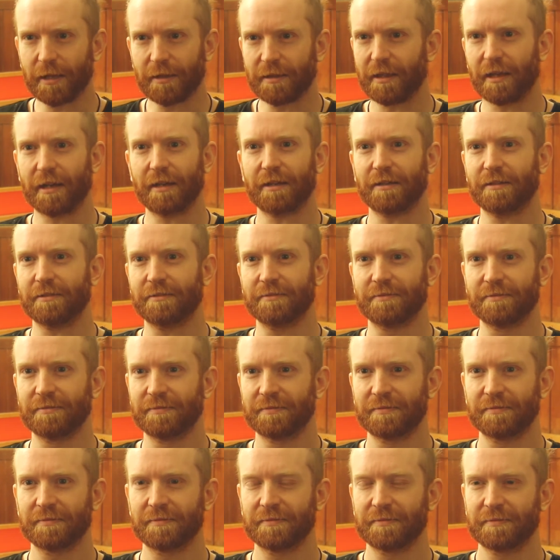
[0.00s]
thing
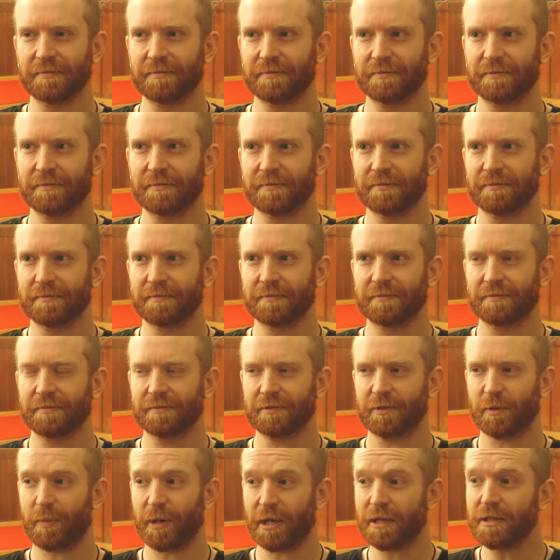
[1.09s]

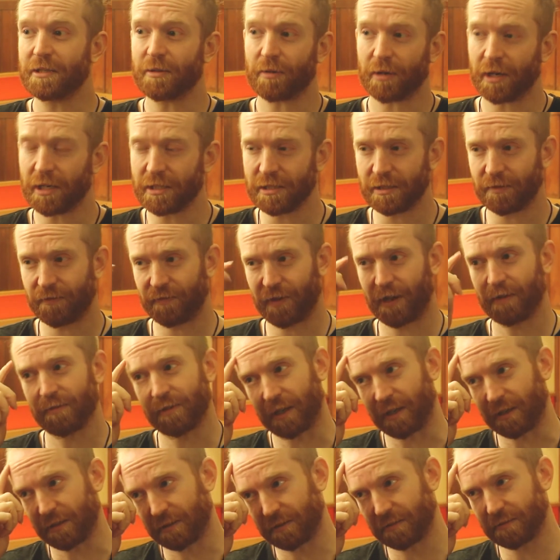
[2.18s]
to be into. And I actually found
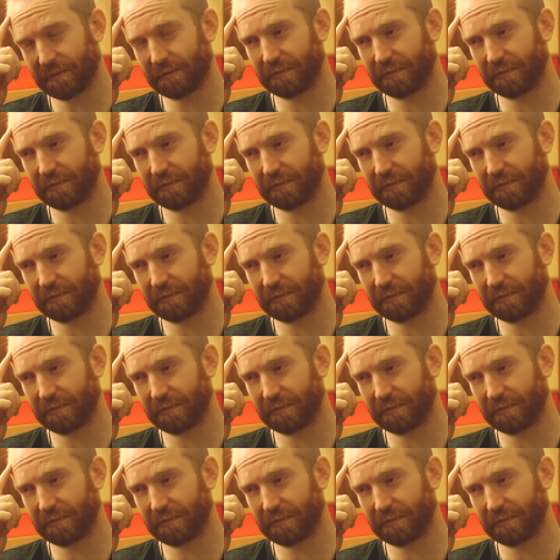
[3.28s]
it